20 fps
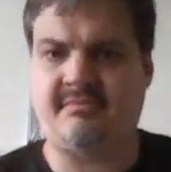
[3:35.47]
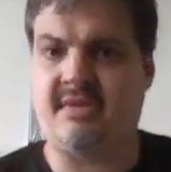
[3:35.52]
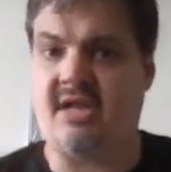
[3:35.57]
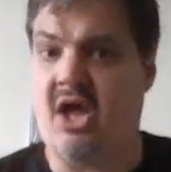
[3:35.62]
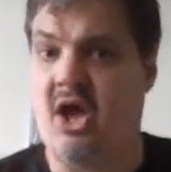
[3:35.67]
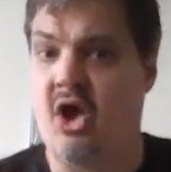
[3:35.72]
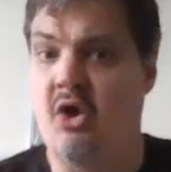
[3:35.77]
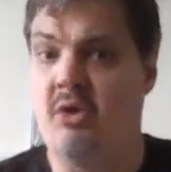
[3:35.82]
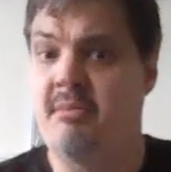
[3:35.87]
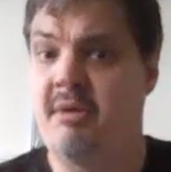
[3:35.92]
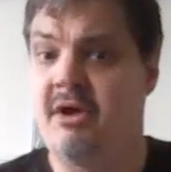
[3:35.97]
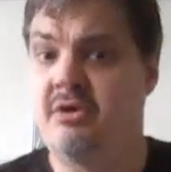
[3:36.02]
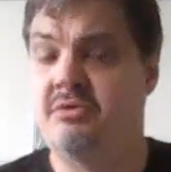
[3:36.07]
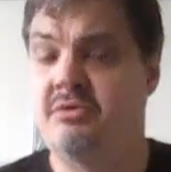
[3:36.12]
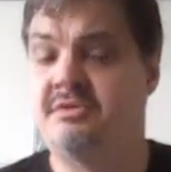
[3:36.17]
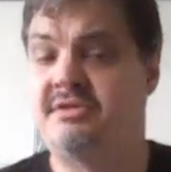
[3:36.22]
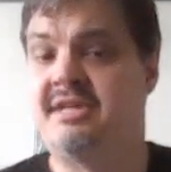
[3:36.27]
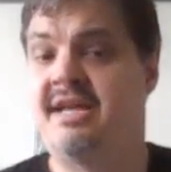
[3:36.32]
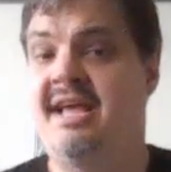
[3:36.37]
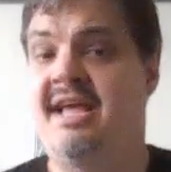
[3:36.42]

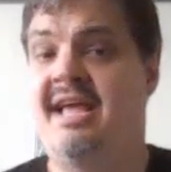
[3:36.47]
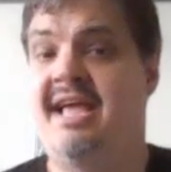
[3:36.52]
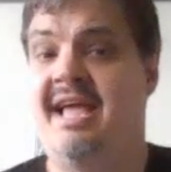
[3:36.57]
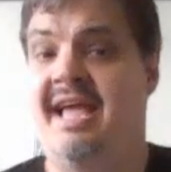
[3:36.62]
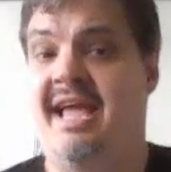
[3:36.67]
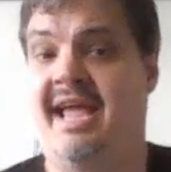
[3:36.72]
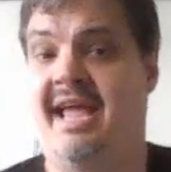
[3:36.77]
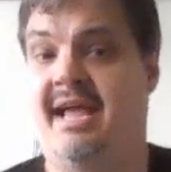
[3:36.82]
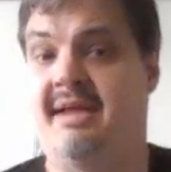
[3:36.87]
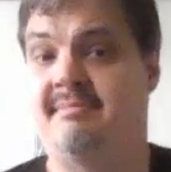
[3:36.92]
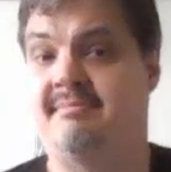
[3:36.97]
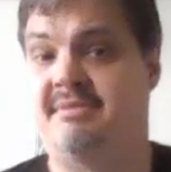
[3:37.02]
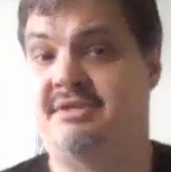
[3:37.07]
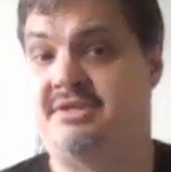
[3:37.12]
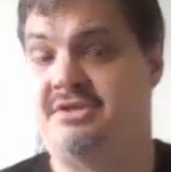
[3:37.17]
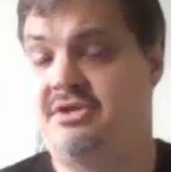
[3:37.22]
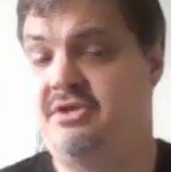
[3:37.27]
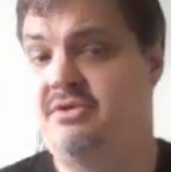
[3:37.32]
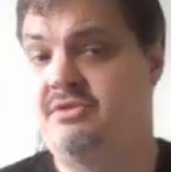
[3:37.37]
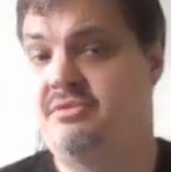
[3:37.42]
Oboes and
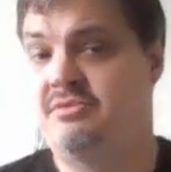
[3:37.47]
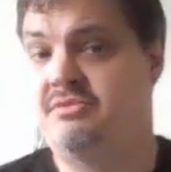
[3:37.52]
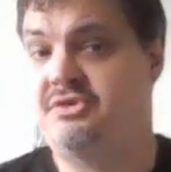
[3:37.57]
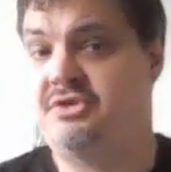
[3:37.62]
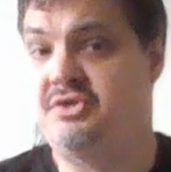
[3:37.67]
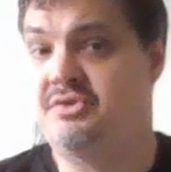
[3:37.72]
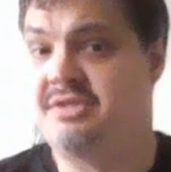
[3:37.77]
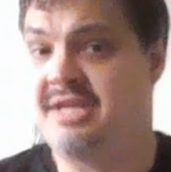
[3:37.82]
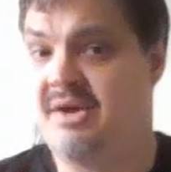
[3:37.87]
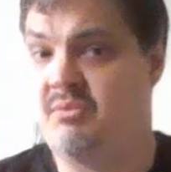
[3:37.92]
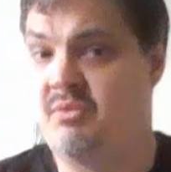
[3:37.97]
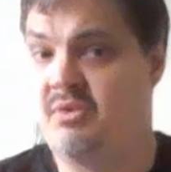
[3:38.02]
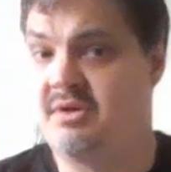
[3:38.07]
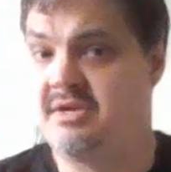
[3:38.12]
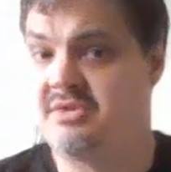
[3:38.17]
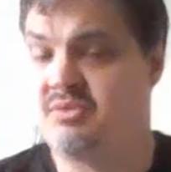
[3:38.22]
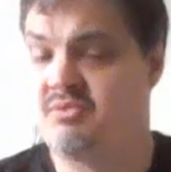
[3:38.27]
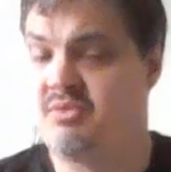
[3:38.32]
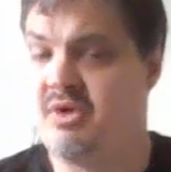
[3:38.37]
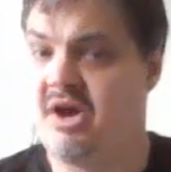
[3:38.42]
bassoons use that wood
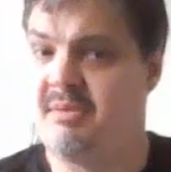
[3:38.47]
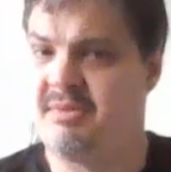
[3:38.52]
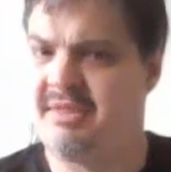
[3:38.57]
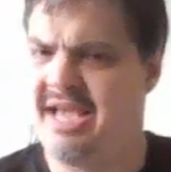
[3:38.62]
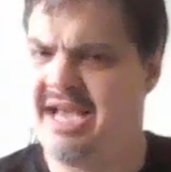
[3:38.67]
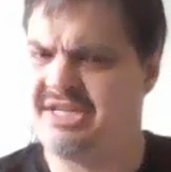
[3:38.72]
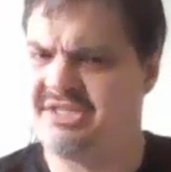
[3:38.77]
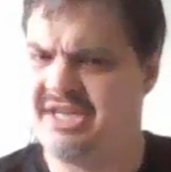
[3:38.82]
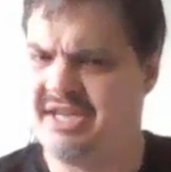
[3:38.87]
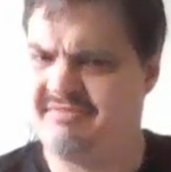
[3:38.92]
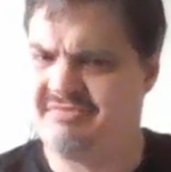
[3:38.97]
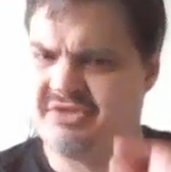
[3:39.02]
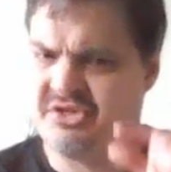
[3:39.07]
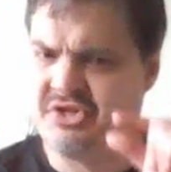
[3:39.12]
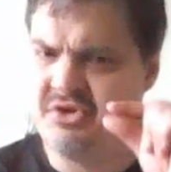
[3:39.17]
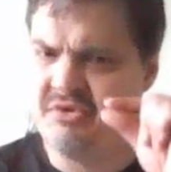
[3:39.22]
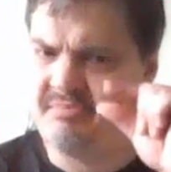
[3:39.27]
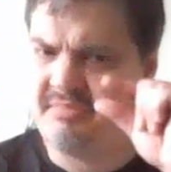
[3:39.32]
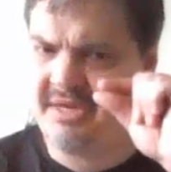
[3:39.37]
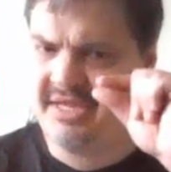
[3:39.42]
as well, but they actually have
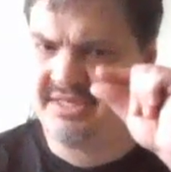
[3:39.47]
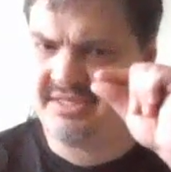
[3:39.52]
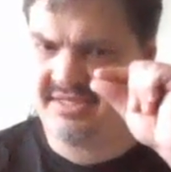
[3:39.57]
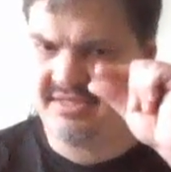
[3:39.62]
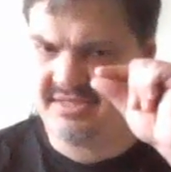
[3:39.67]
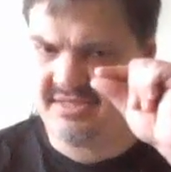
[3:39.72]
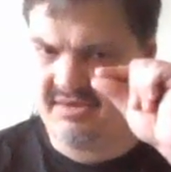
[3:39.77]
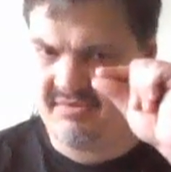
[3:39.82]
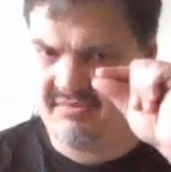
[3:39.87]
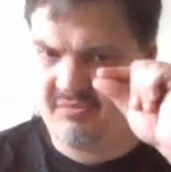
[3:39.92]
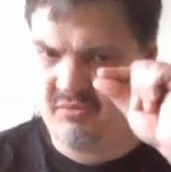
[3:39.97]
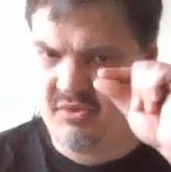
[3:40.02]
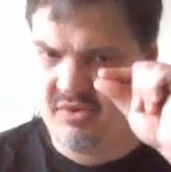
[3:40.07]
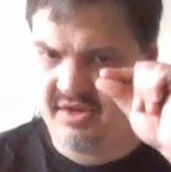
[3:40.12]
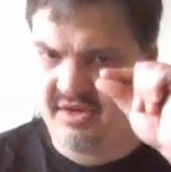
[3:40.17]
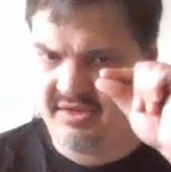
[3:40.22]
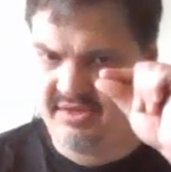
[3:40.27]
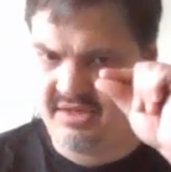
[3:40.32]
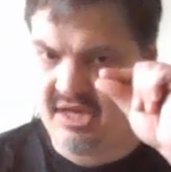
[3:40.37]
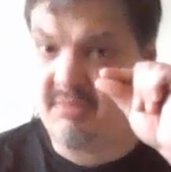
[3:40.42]
two pieces of
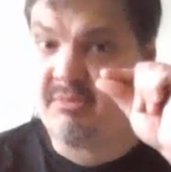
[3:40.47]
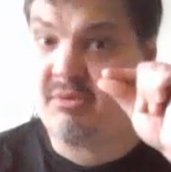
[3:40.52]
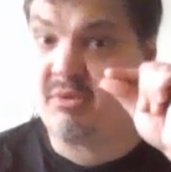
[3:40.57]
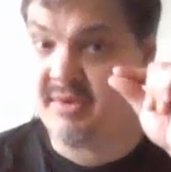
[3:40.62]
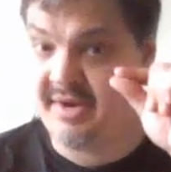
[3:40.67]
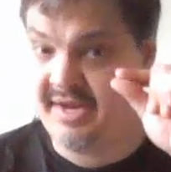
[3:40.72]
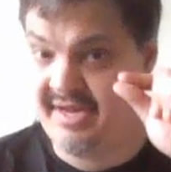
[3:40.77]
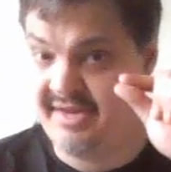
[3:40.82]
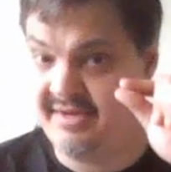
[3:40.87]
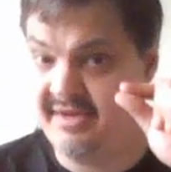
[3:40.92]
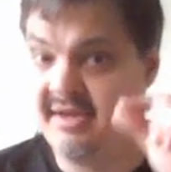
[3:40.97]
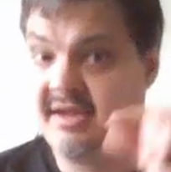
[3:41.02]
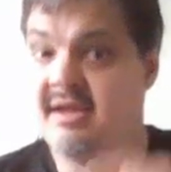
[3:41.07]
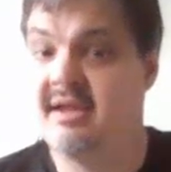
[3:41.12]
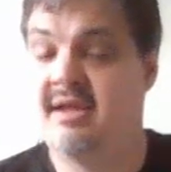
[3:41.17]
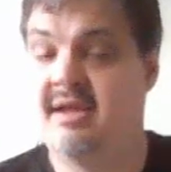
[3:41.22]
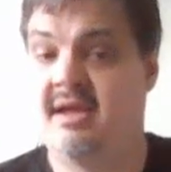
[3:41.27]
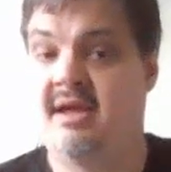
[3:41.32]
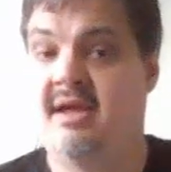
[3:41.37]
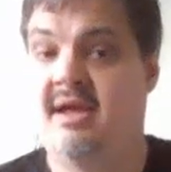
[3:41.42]
wood, double reed,
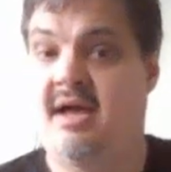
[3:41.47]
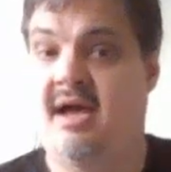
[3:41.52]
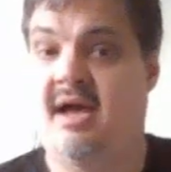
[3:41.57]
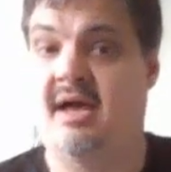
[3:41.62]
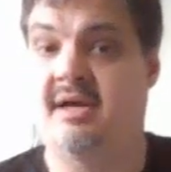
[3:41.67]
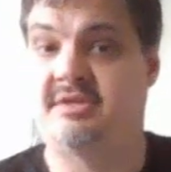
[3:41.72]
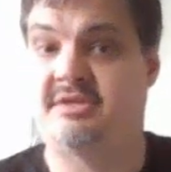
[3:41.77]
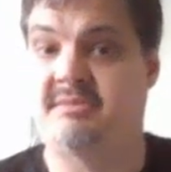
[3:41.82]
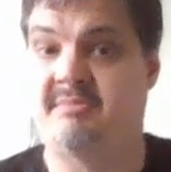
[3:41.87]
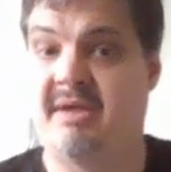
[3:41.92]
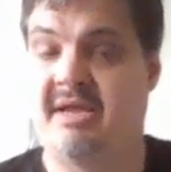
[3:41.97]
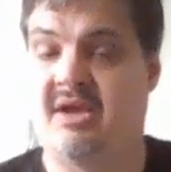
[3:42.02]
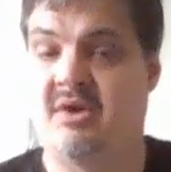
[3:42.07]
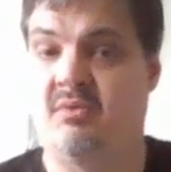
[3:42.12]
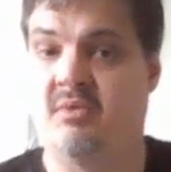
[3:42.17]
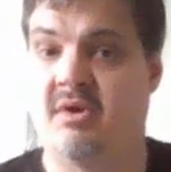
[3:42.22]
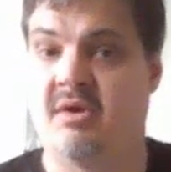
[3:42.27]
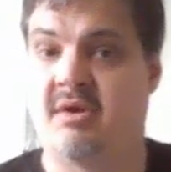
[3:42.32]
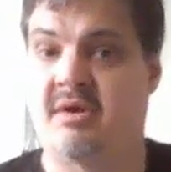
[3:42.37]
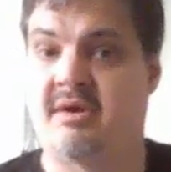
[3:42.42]
to make it
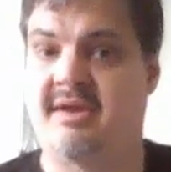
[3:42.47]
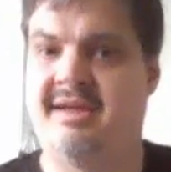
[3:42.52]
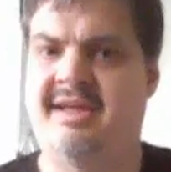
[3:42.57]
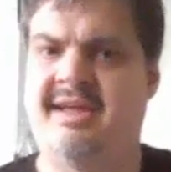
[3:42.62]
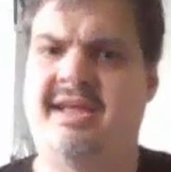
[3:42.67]
work.